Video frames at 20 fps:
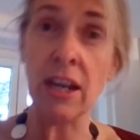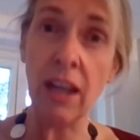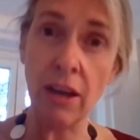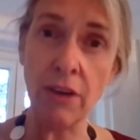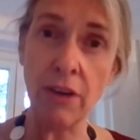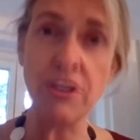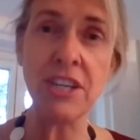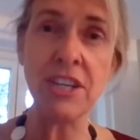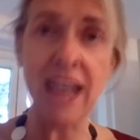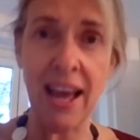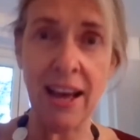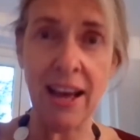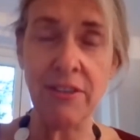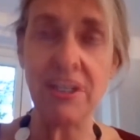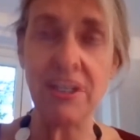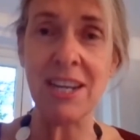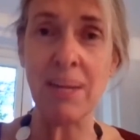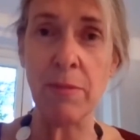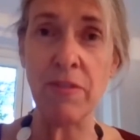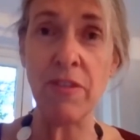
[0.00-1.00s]
to close
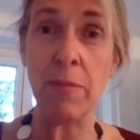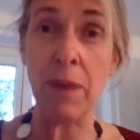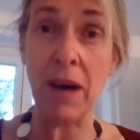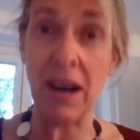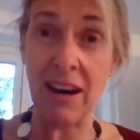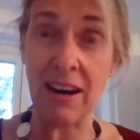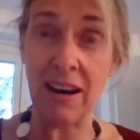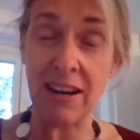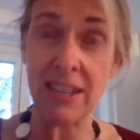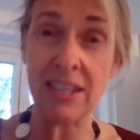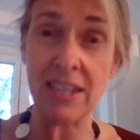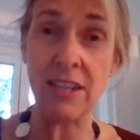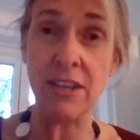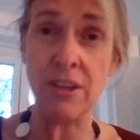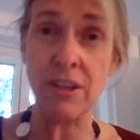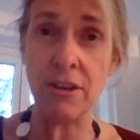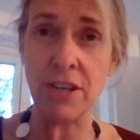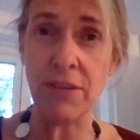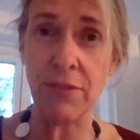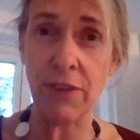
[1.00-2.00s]
down some of the parks
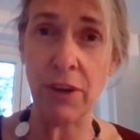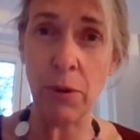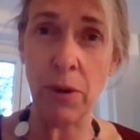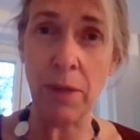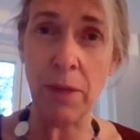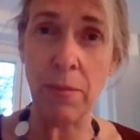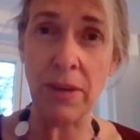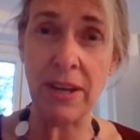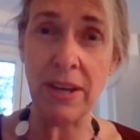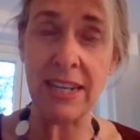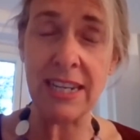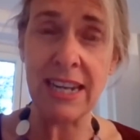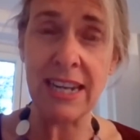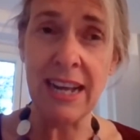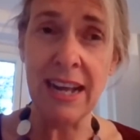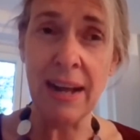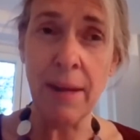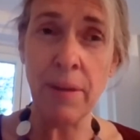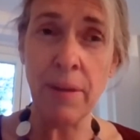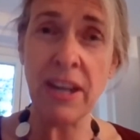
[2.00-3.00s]
and use of equipment.
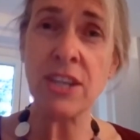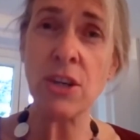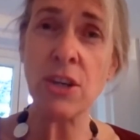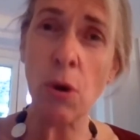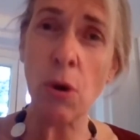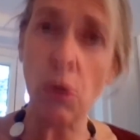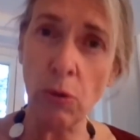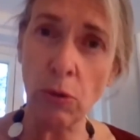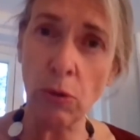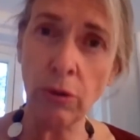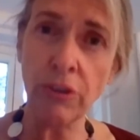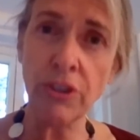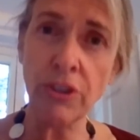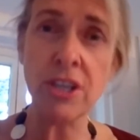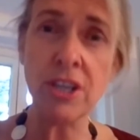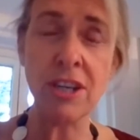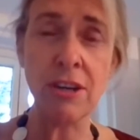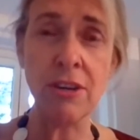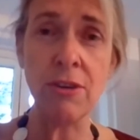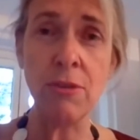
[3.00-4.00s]
But it's all to
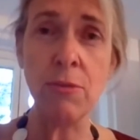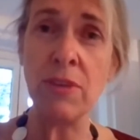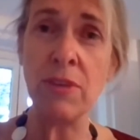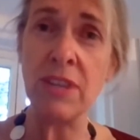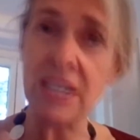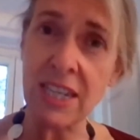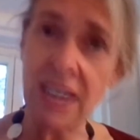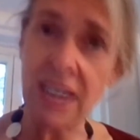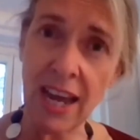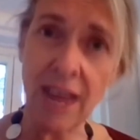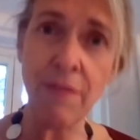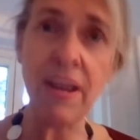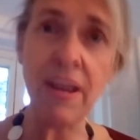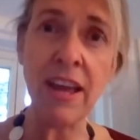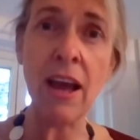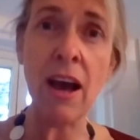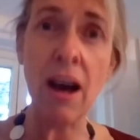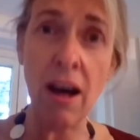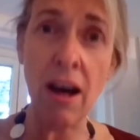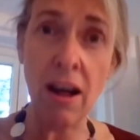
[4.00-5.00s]
do with
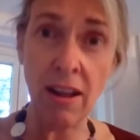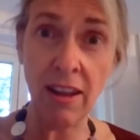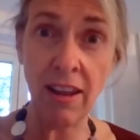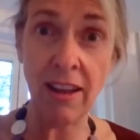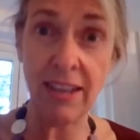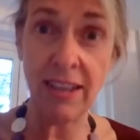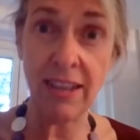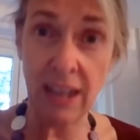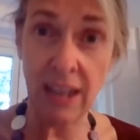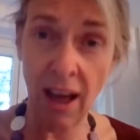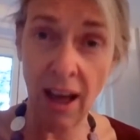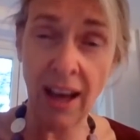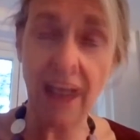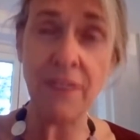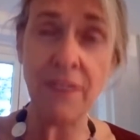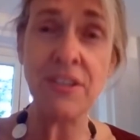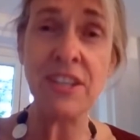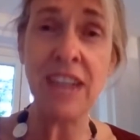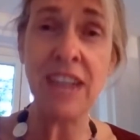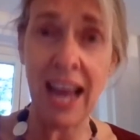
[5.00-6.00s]
saving our
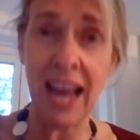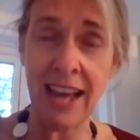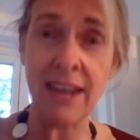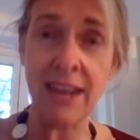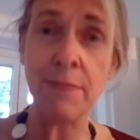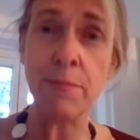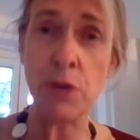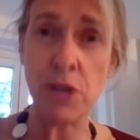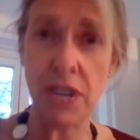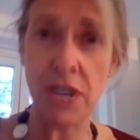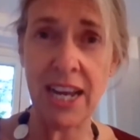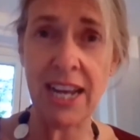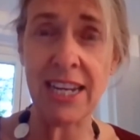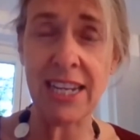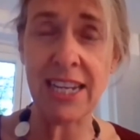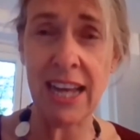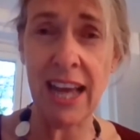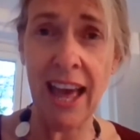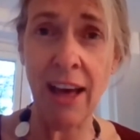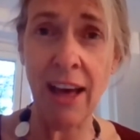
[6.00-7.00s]
lives and
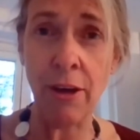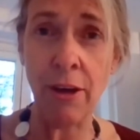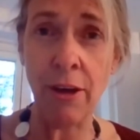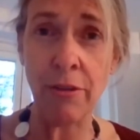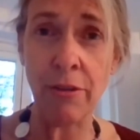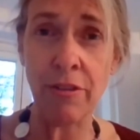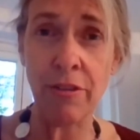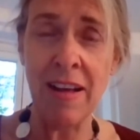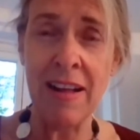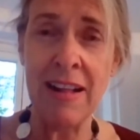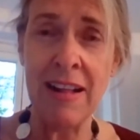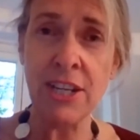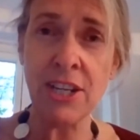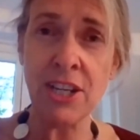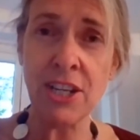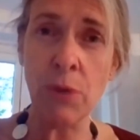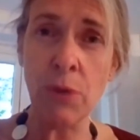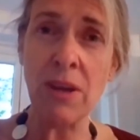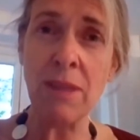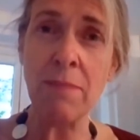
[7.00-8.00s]
protecting health.
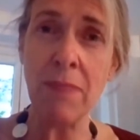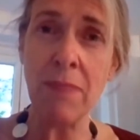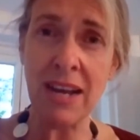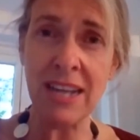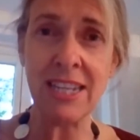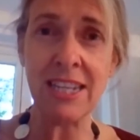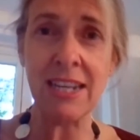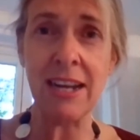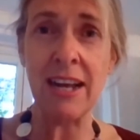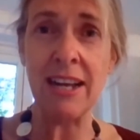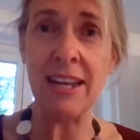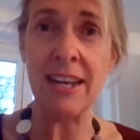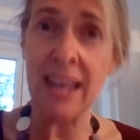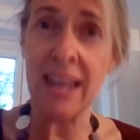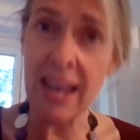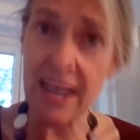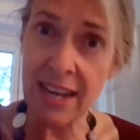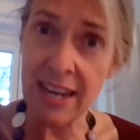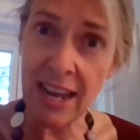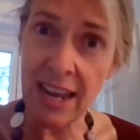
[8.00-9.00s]
So we must
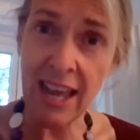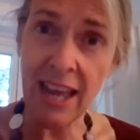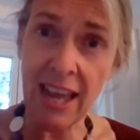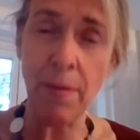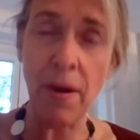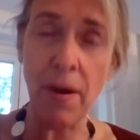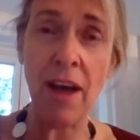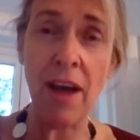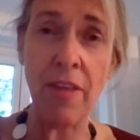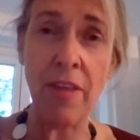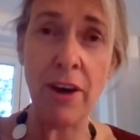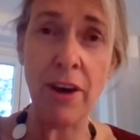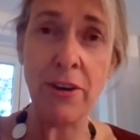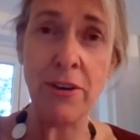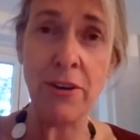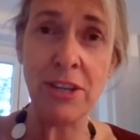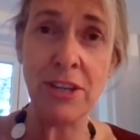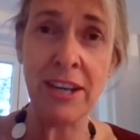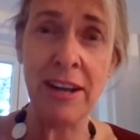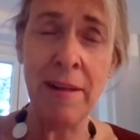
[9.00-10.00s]
adhere by
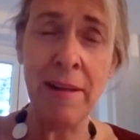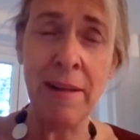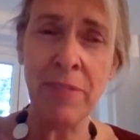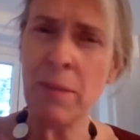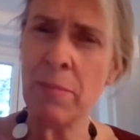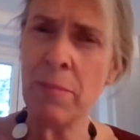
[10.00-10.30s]
those.